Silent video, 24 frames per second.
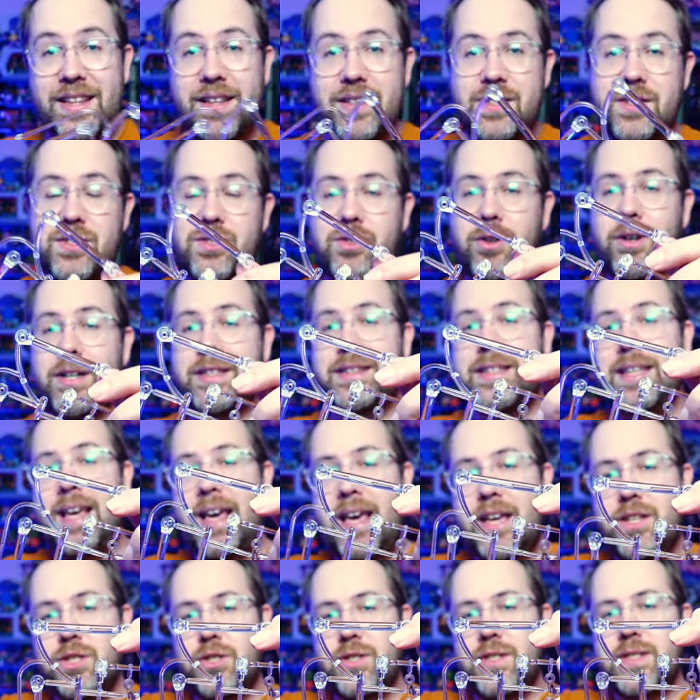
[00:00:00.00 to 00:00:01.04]
I like to start at the
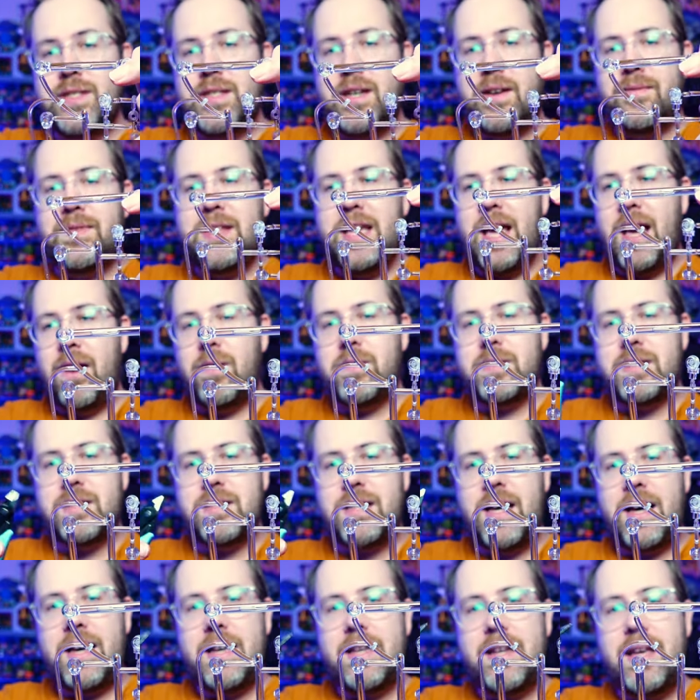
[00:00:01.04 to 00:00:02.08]
edges of the
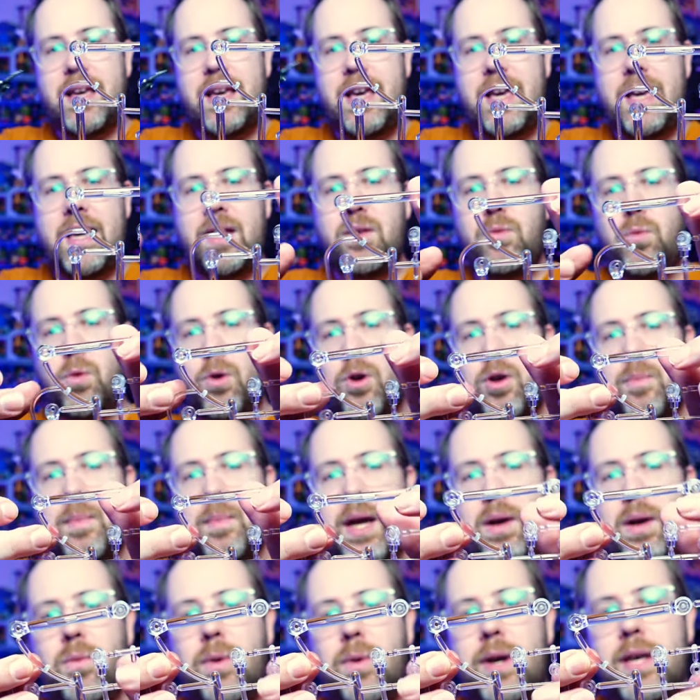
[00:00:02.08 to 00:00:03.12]
outside and work
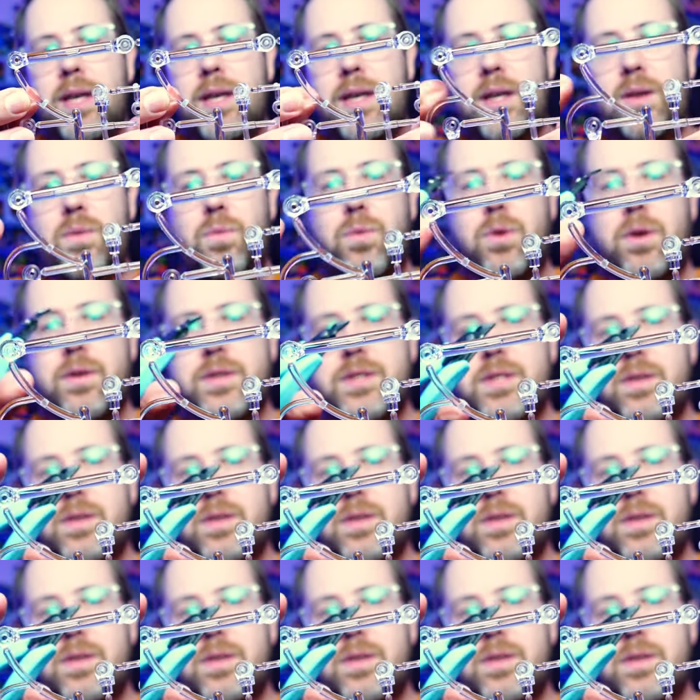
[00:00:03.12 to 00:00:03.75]
my way inward.